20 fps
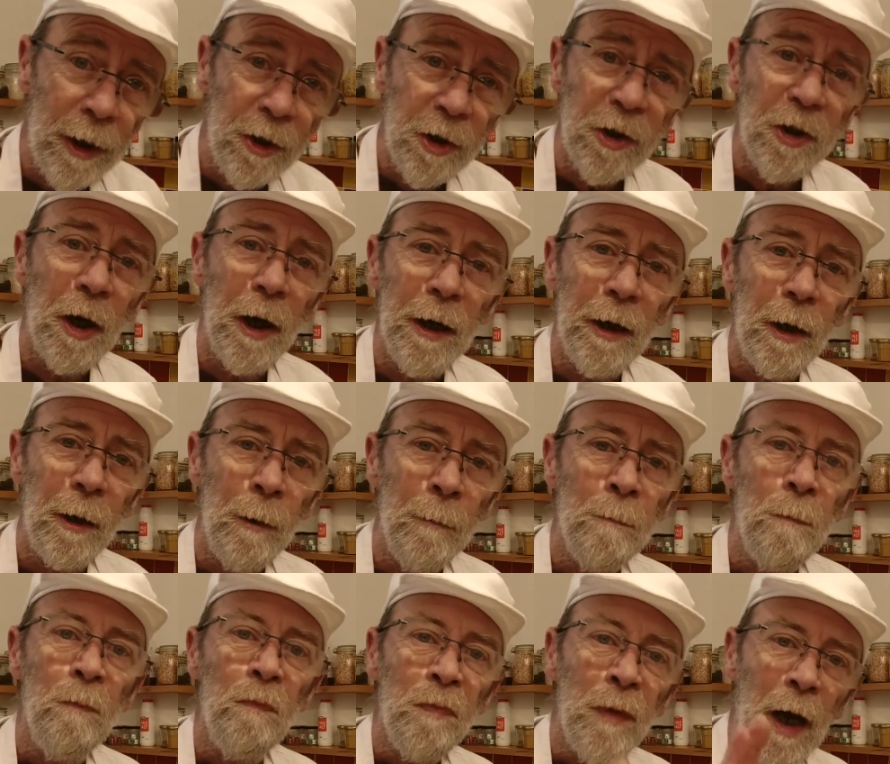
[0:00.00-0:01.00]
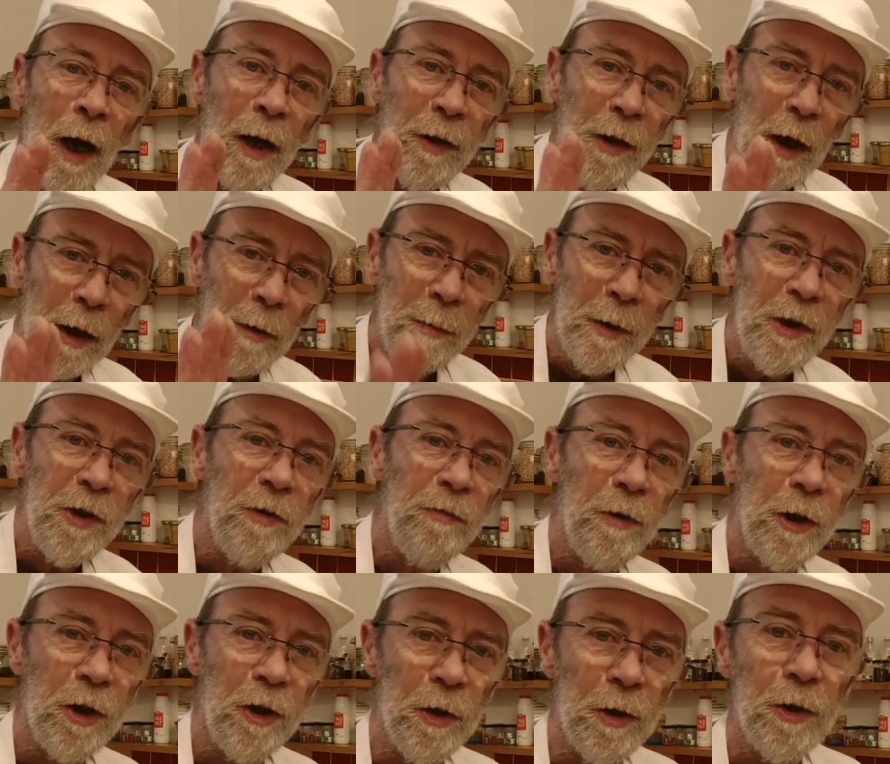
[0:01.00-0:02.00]
edges a little, and that'll be
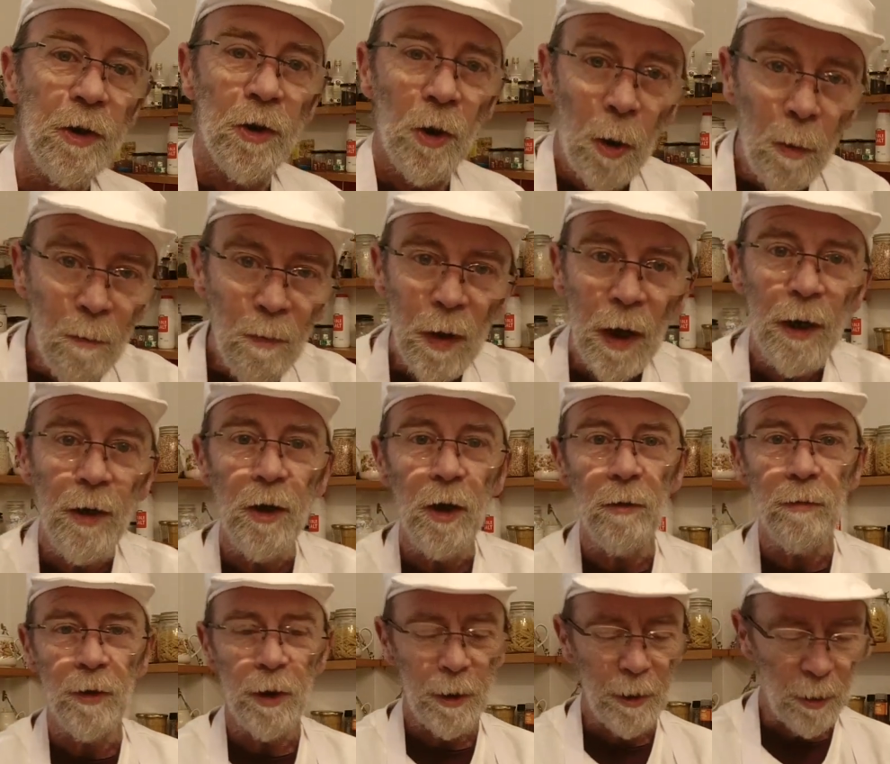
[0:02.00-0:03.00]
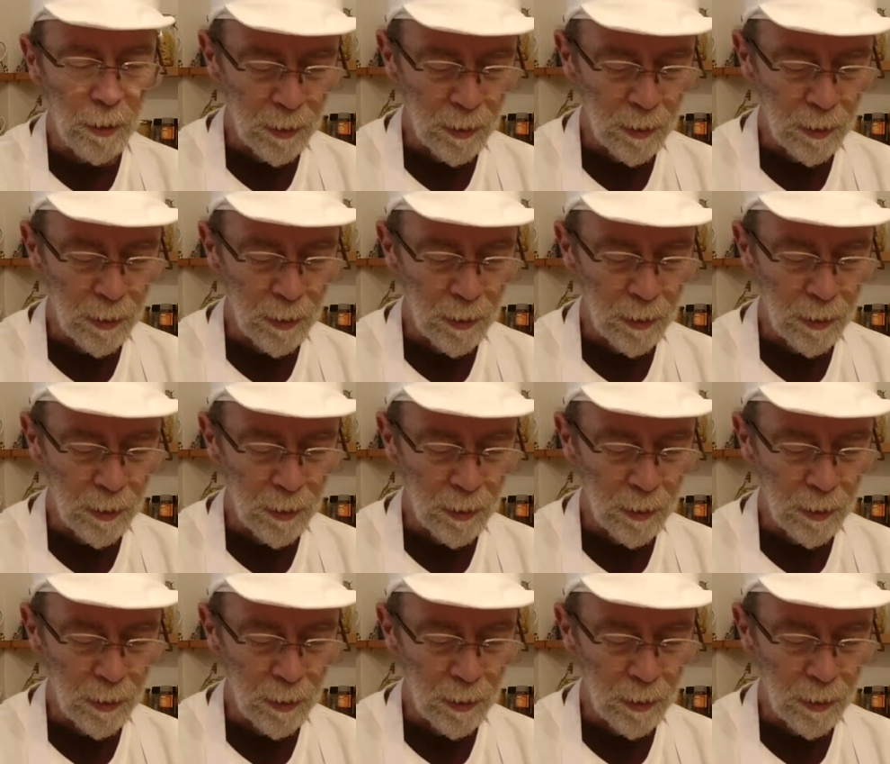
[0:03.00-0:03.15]
sufficient. So in the oven it